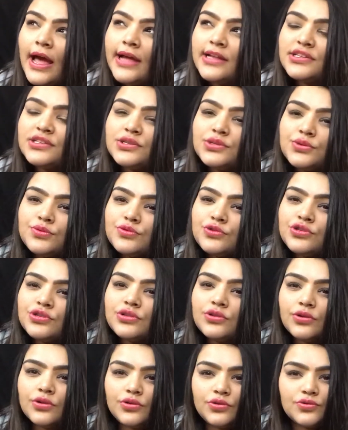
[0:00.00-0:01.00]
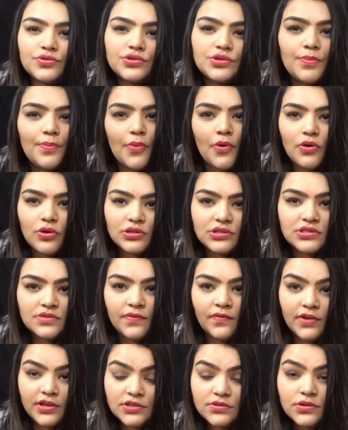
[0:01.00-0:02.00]
I just use the Pond's
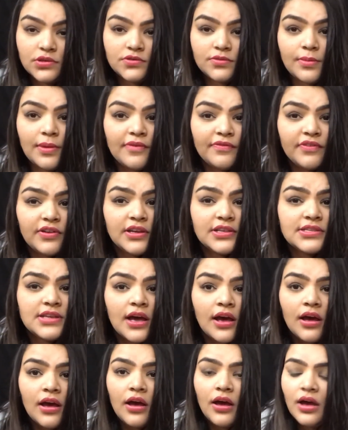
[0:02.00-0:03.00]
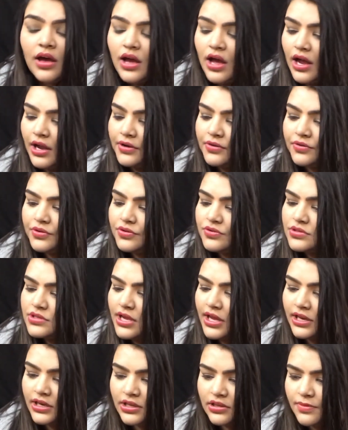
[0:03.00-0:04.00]
face wash for my face. I don't use
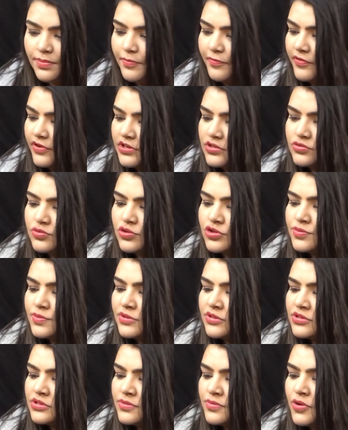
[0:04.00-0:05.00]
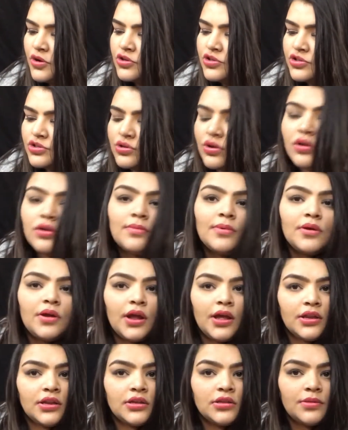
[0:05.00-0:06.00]
any other face wash because I'm not sure about
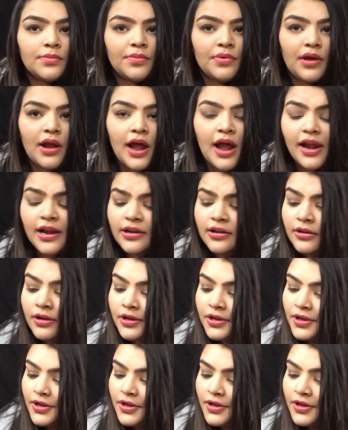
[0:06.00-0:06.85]
any other brand.